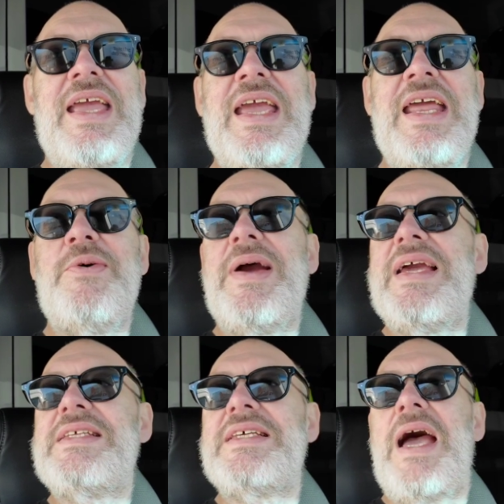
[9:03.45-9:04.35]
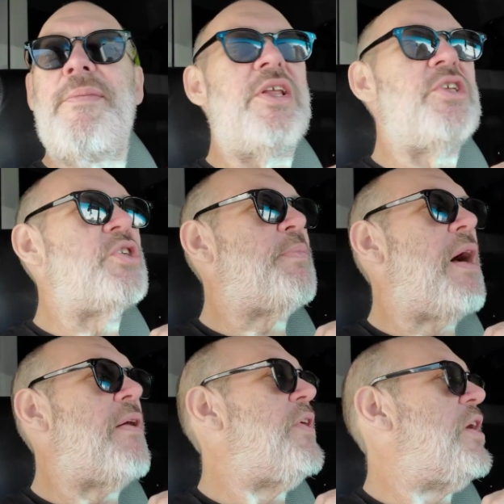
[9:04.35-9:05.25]
anyways, I'm going to jump
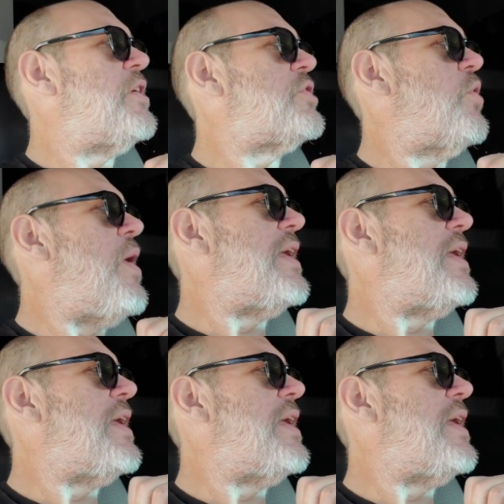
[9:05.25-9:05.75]
off here so I